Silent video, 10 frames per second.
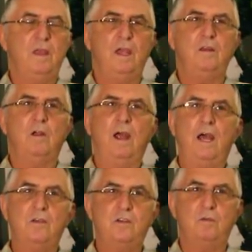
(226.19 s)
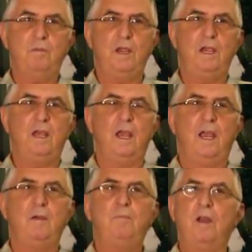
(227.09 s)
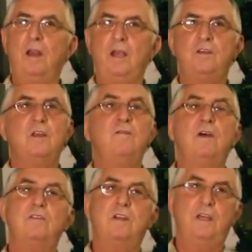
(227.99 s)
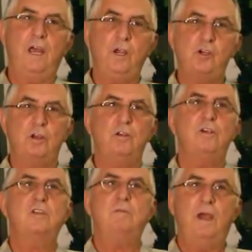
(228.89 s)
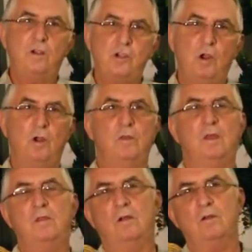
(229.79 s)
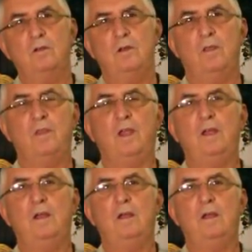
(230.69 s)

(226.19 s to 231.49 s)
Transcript: then there has to be a police investigation just to make sure that there's nothing